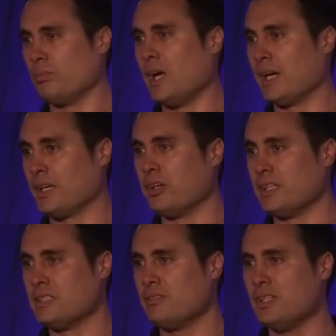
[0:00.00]

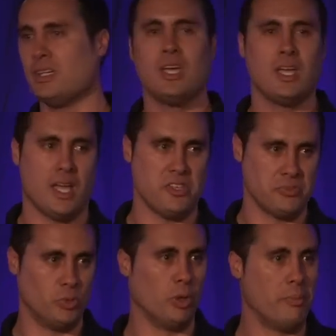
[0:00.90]
connectivity and
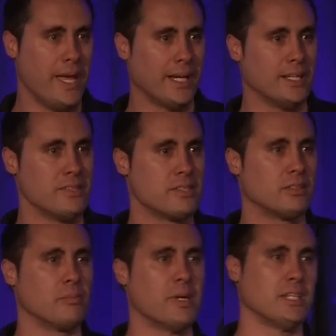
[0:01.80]
smaller packets,
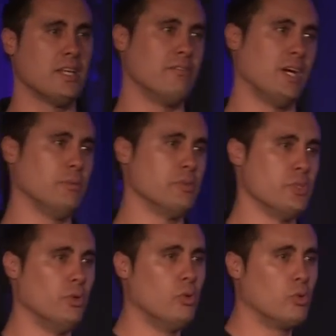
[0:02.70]
making that available
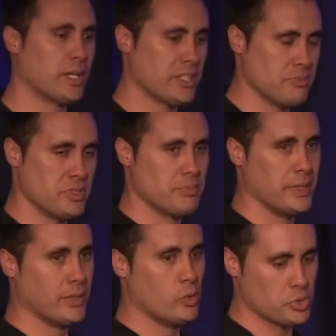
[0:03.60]
to all customers,
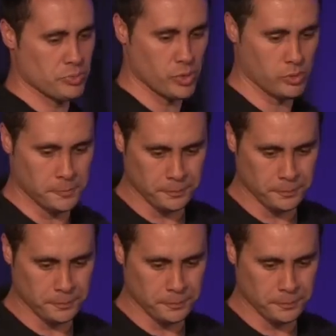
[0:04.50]
big or small.